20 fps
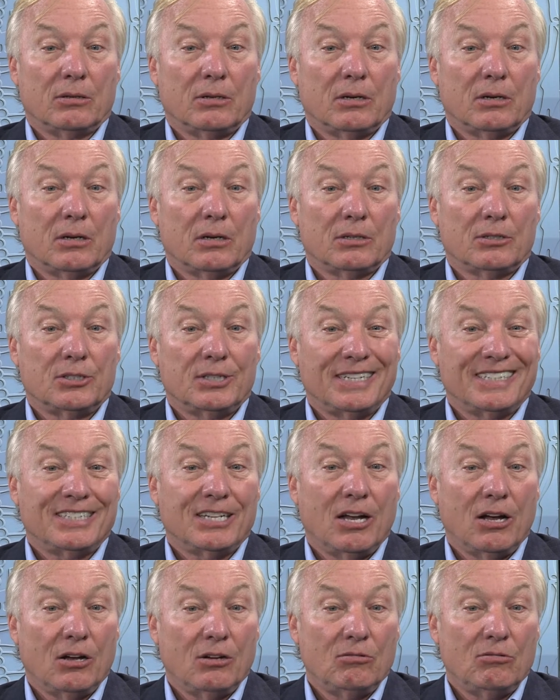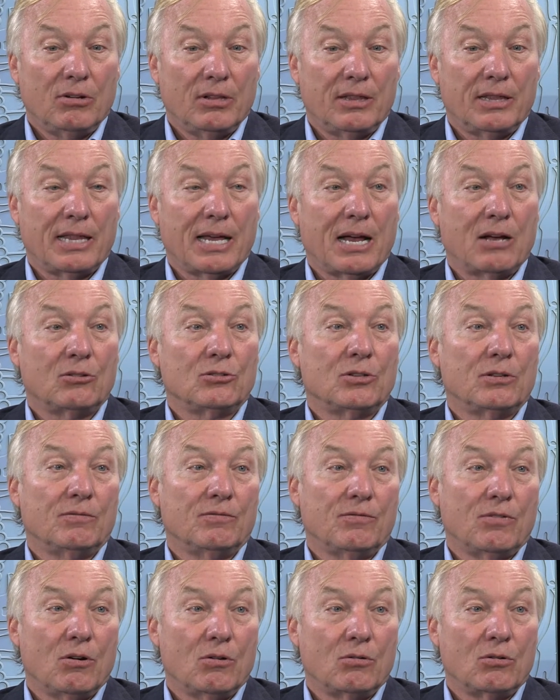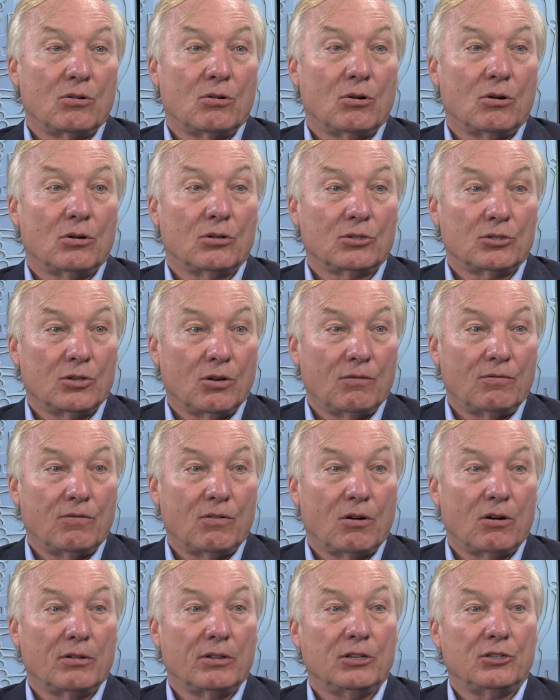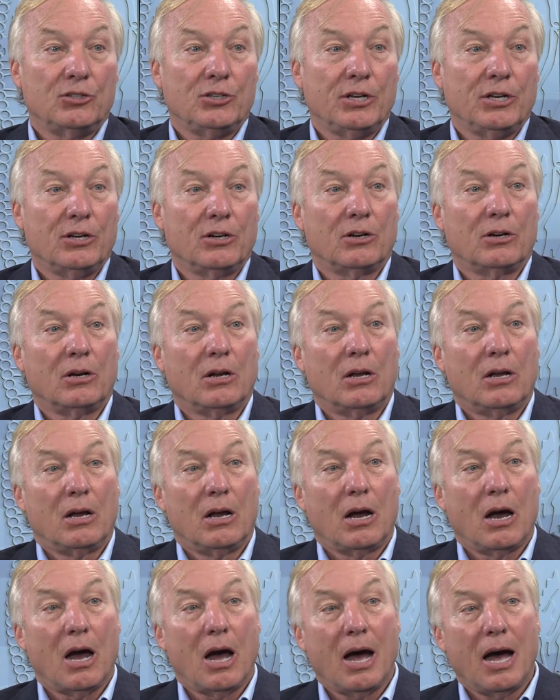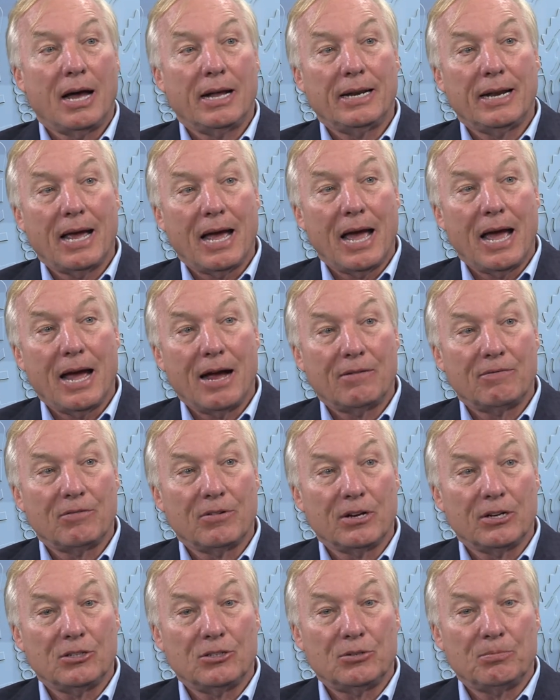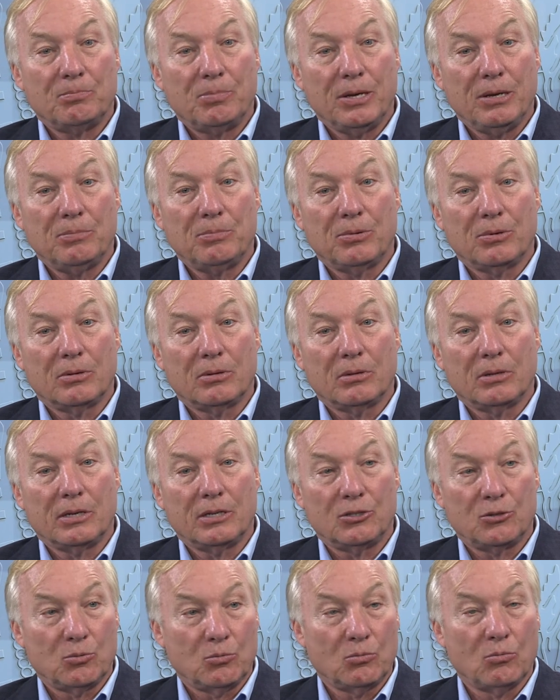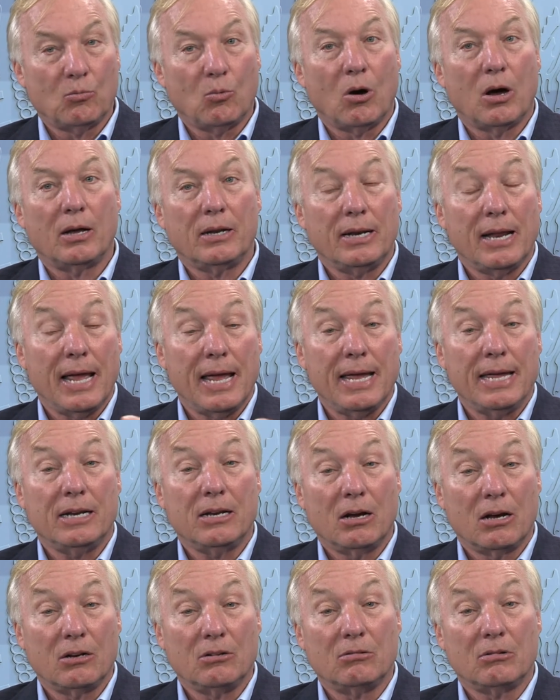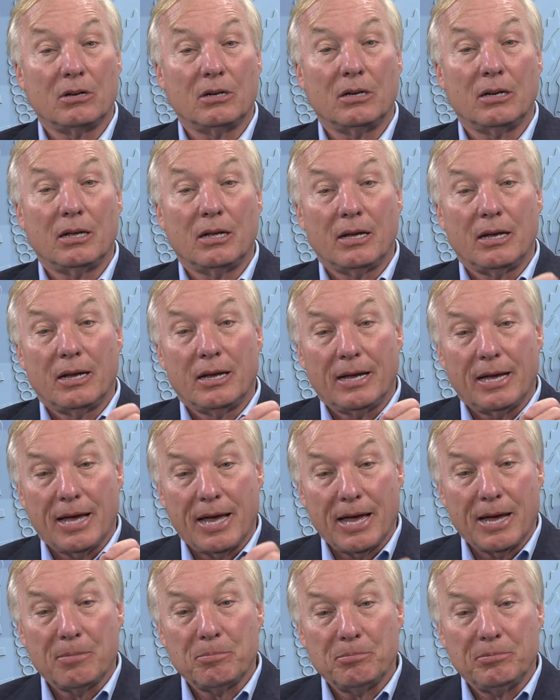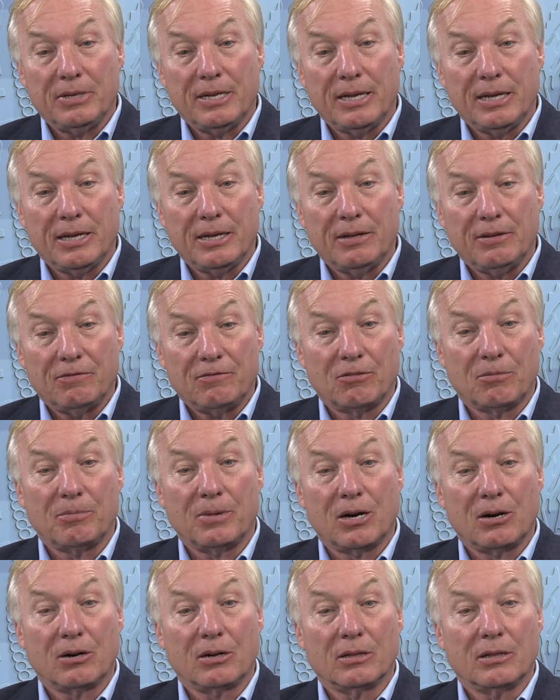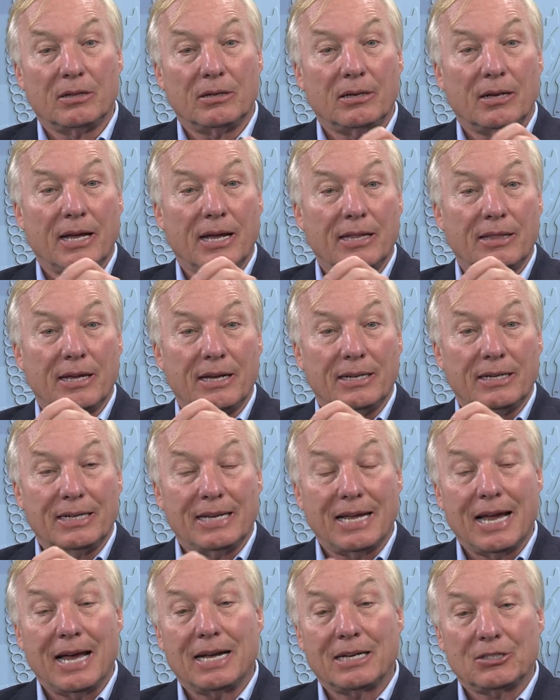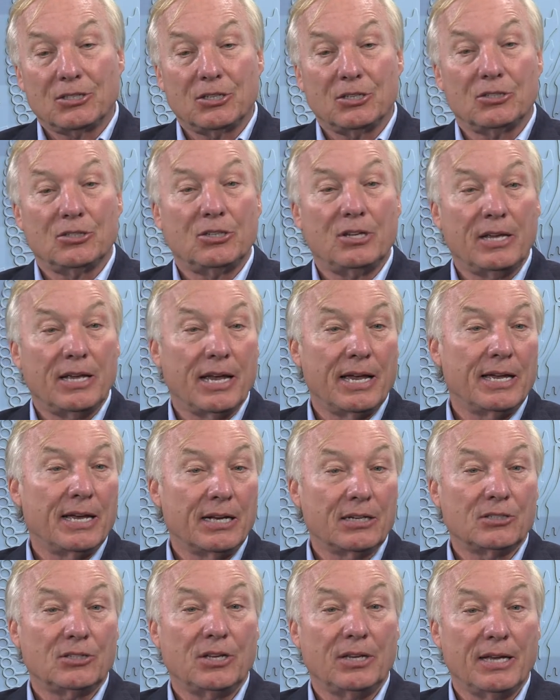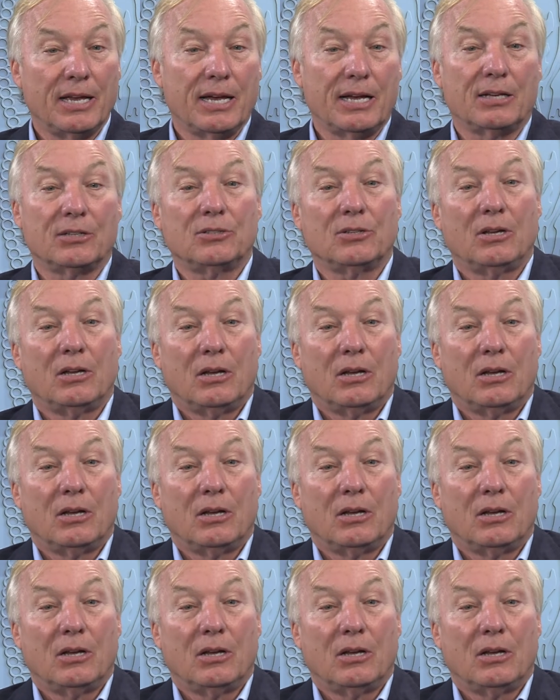uh, 600,000 phone calls so far this year. Wow. On average, people, it's 1 800 MD for Maryland and then taxes, T A X E S.